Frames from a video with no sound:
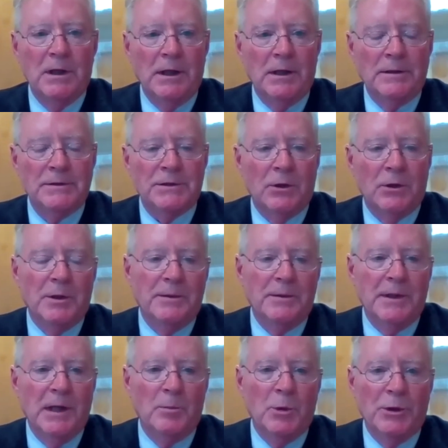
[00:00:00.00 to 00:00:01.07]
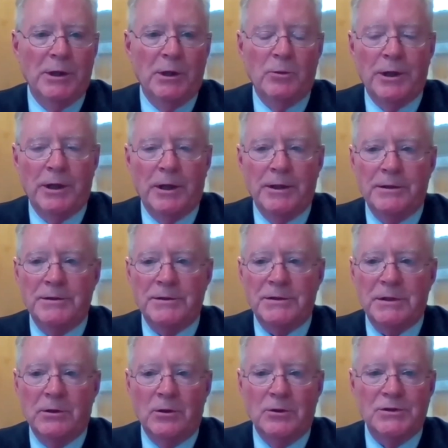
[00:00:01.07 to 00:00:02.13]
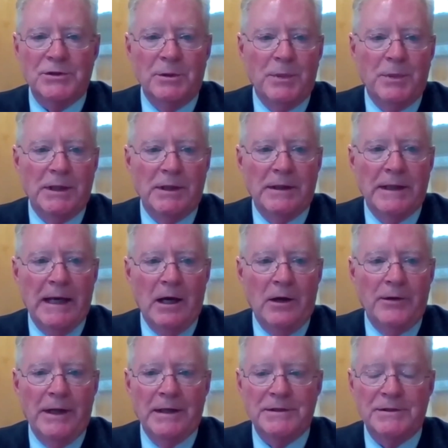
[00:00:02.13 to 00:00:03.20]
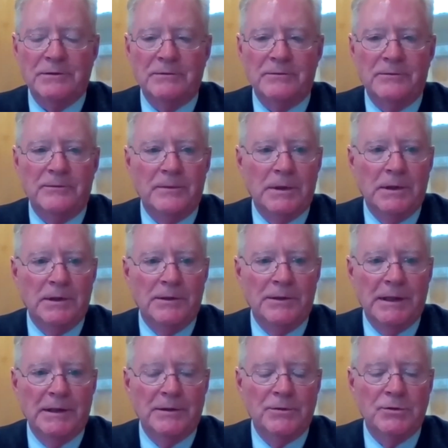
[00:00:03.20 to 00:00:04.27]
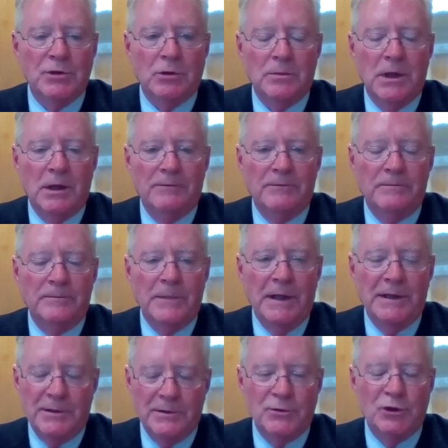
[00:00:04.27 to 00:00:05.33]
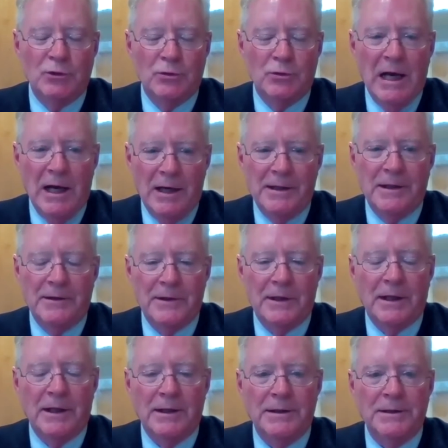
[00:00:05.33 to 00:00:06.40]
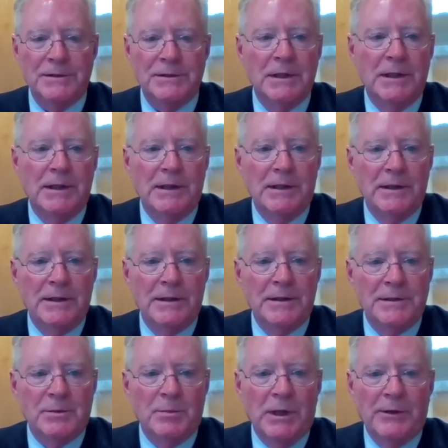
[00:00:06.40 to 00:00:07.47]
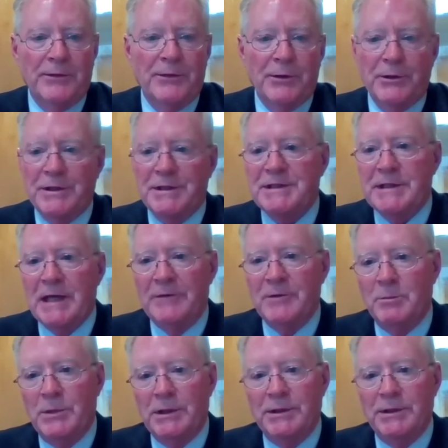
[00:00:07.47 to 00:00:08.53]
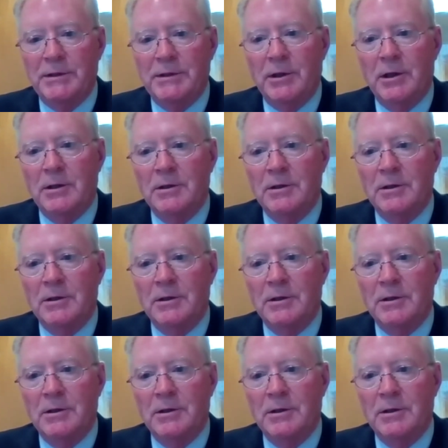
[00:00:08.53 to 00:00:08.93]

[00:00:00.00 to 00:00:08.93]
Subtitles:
And so the number that we're going to disclose them being down as of the end of July, I think it is about $37 million.